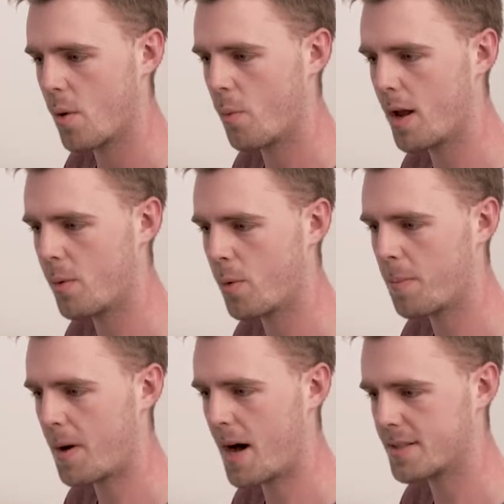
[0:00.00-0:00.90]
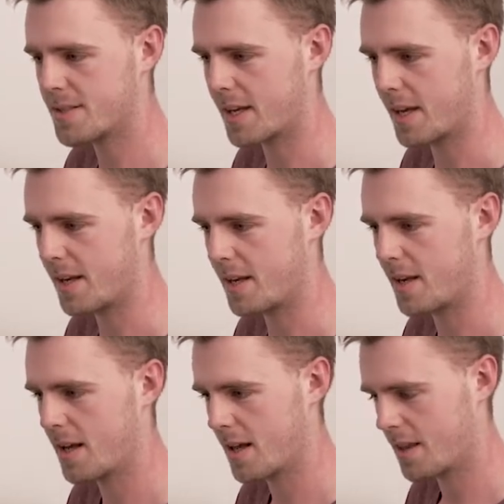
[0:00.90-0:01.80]
When we're passing
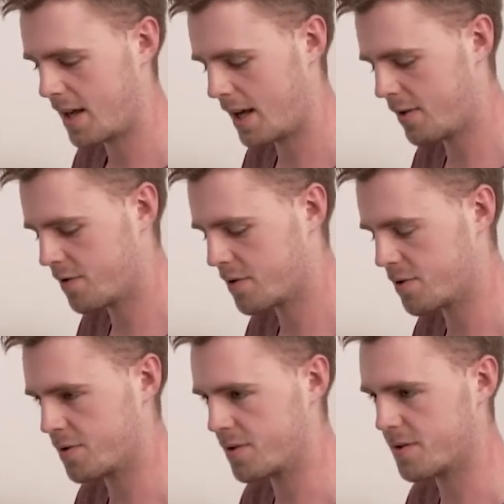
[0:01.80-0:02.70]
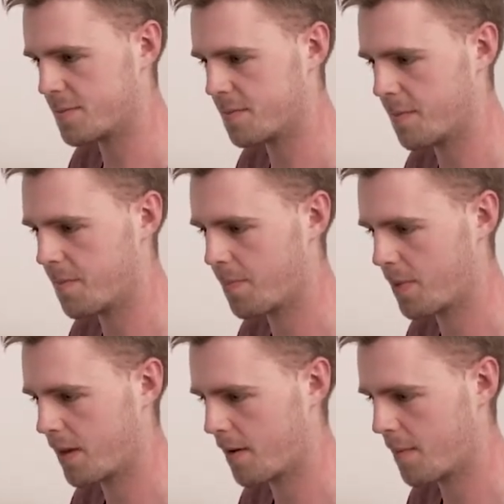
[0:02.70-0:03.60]
in the introduce
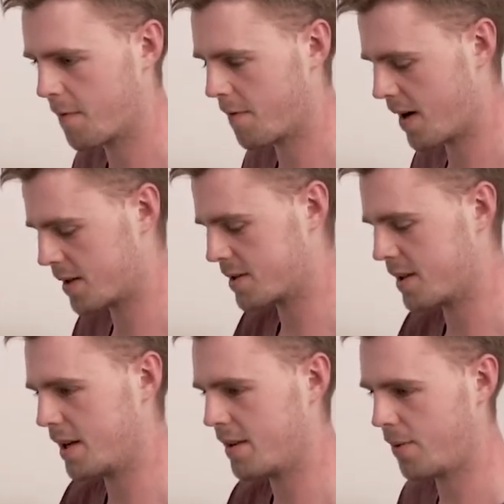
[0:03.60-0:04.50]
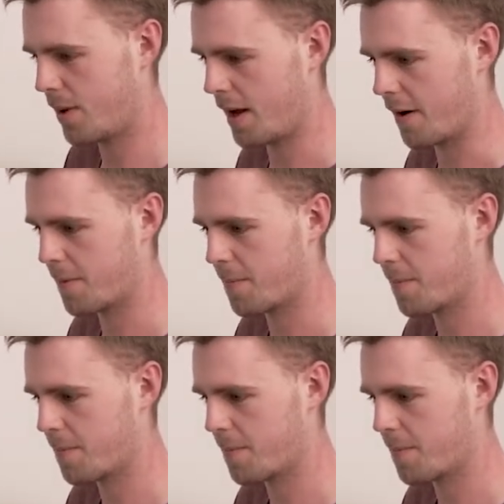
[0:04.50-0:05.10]
function into here,